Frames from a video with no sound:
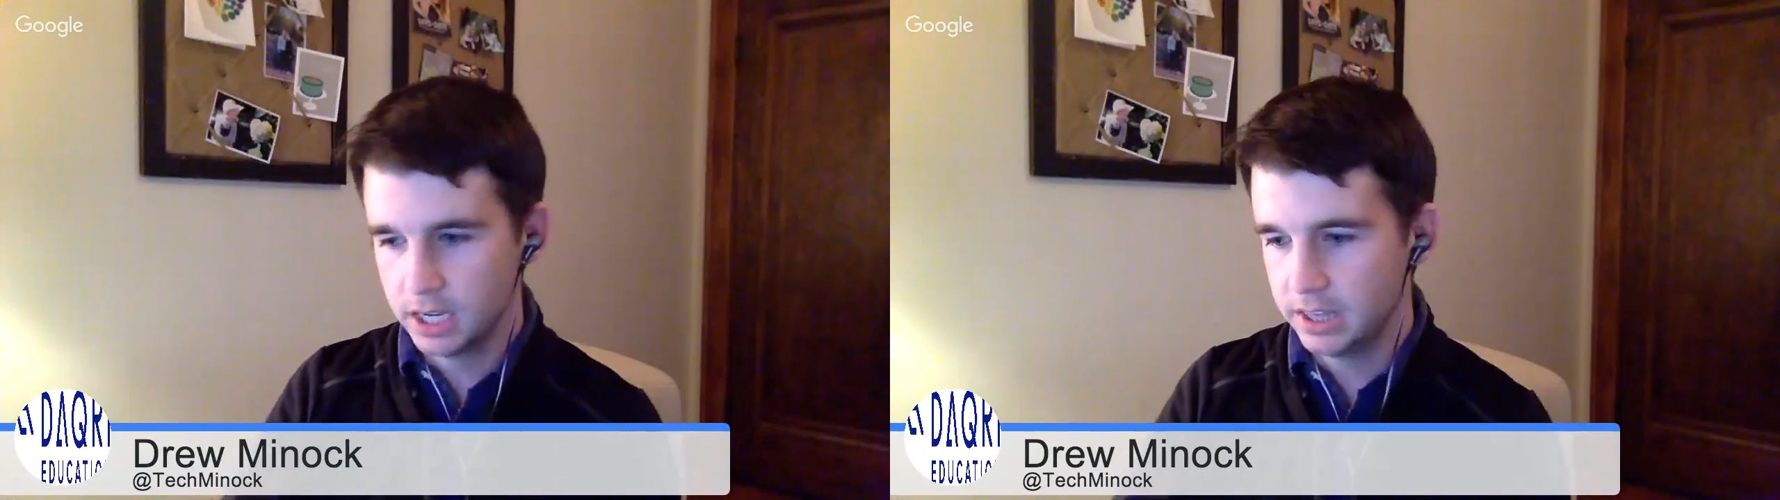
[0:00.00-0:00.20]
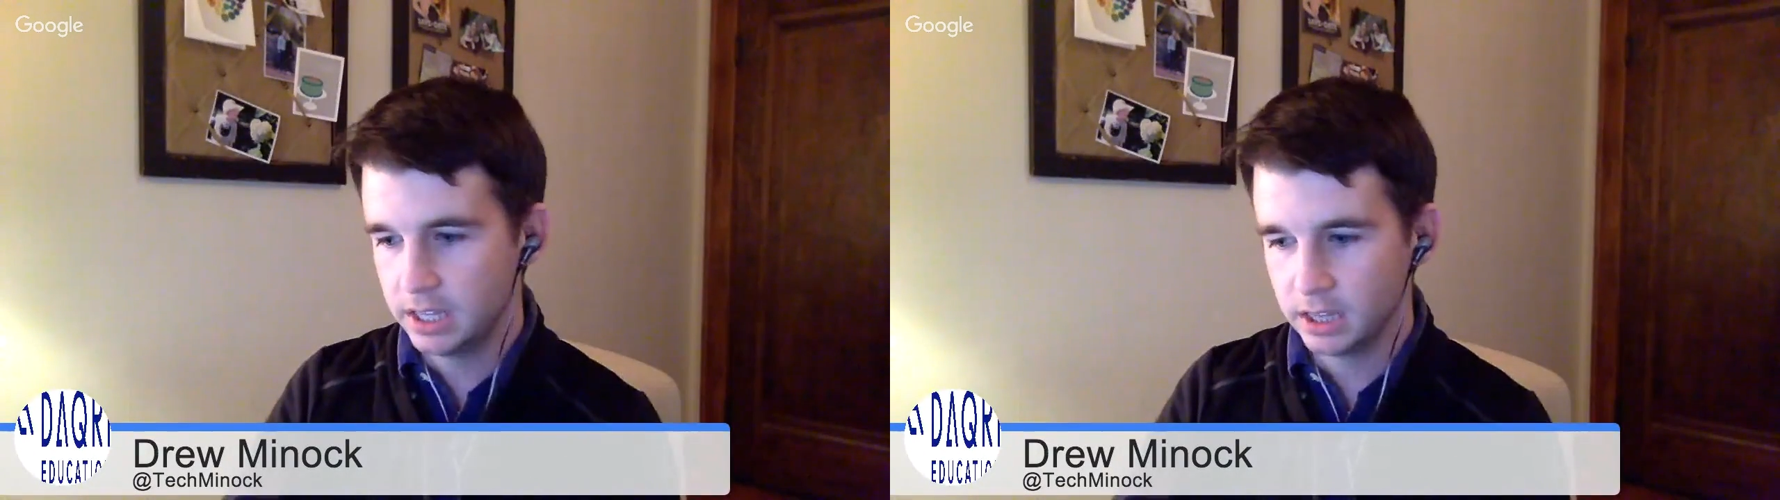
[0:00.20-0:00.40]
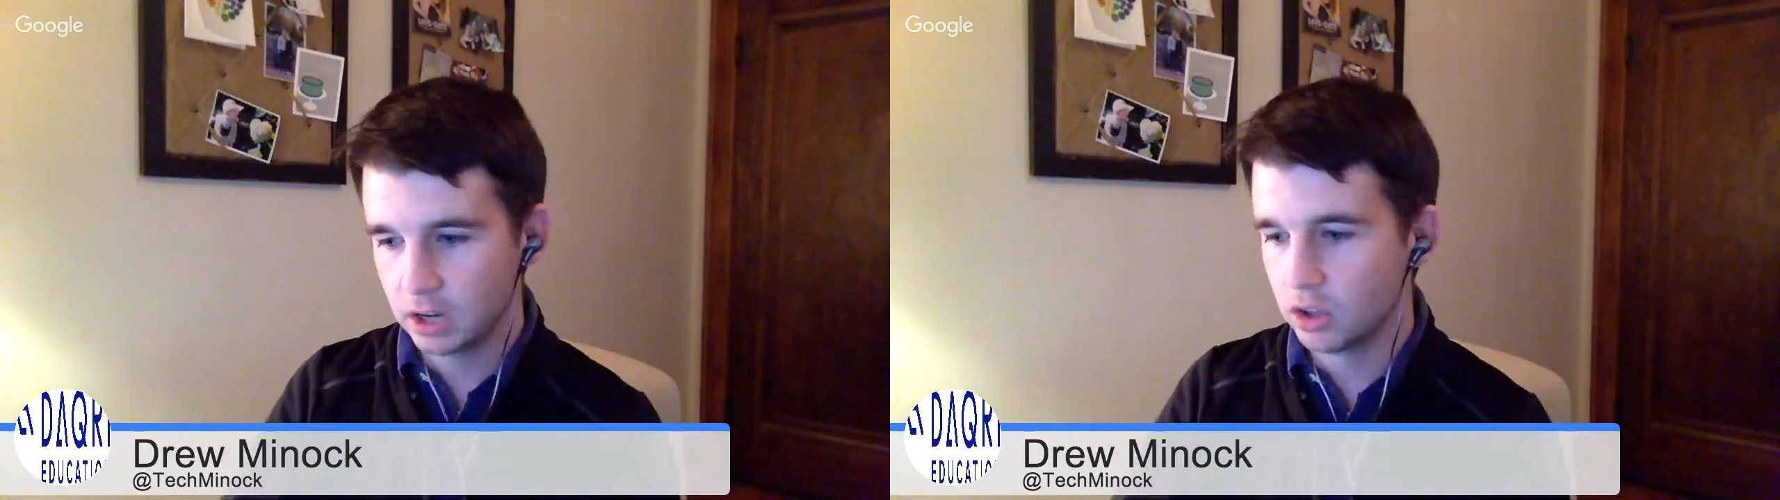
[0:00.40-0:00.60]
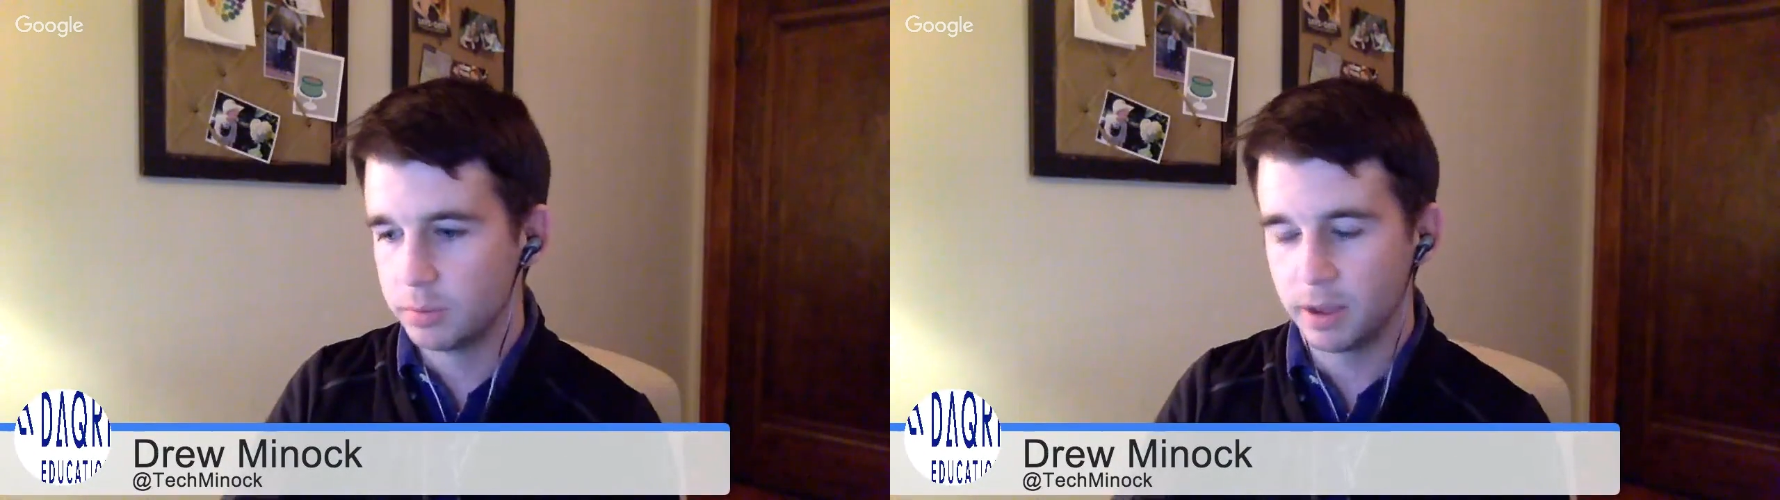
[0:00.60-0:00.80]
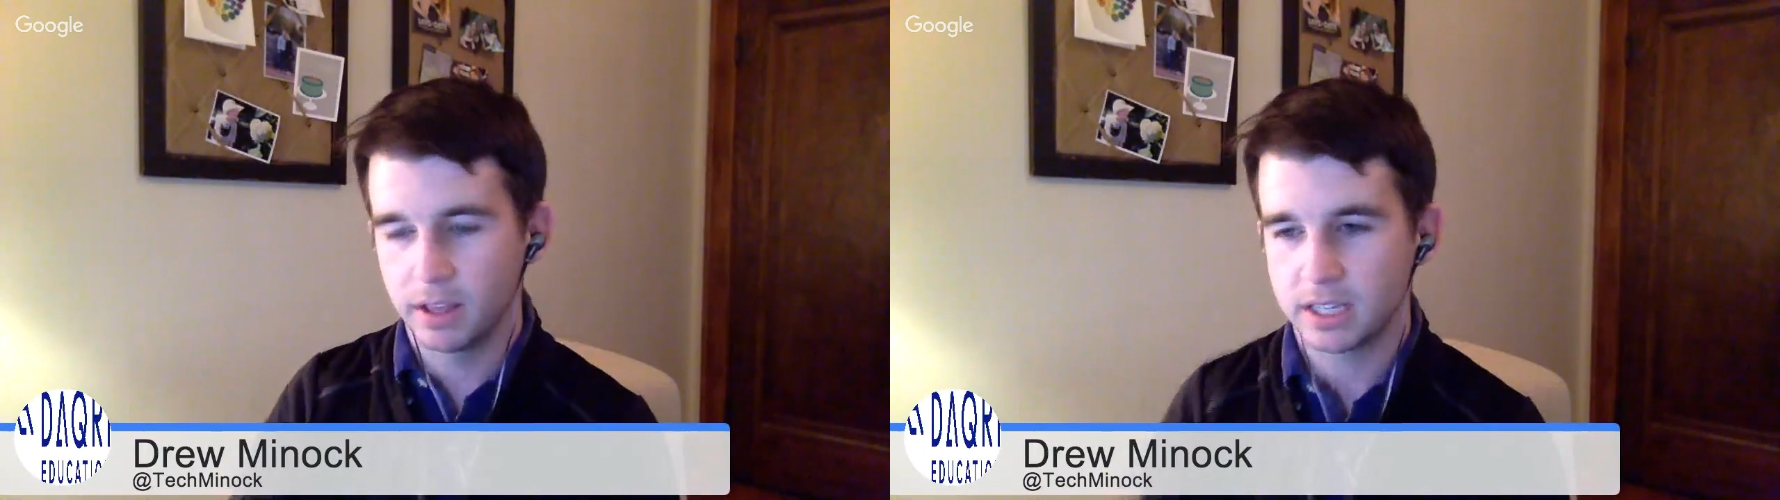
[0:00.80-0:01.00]
and then literally
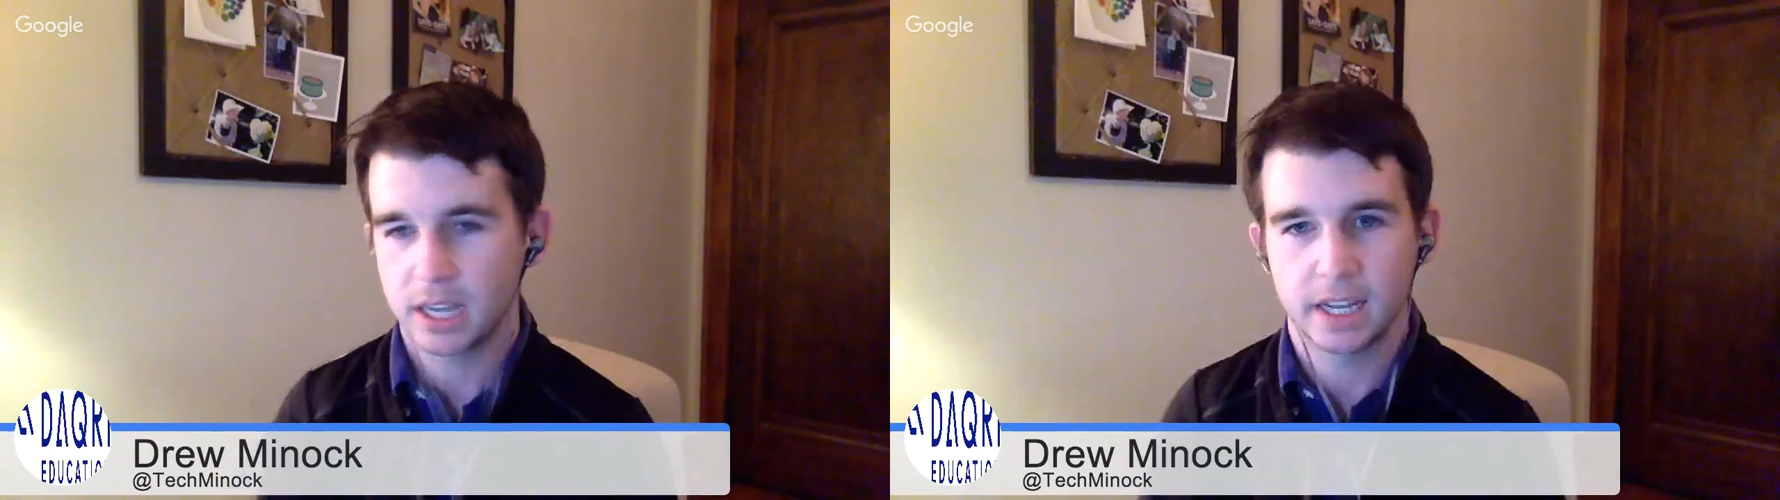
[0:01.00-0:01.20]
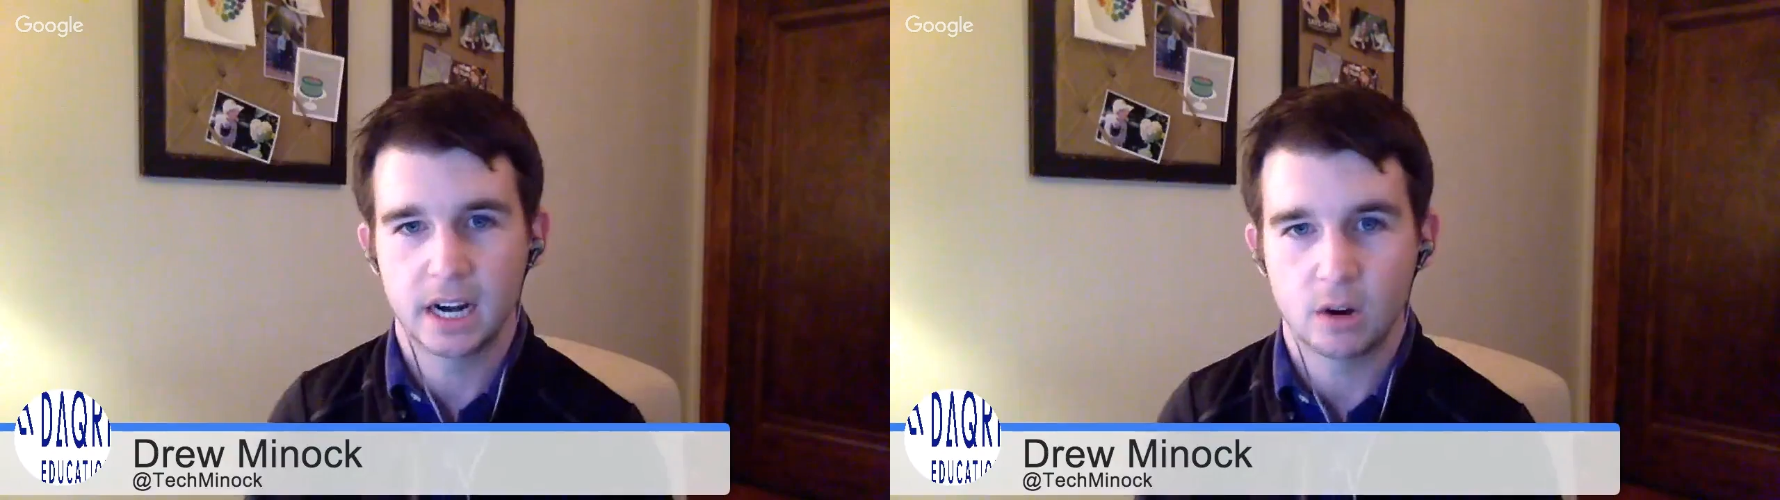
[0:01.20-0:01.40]
by like second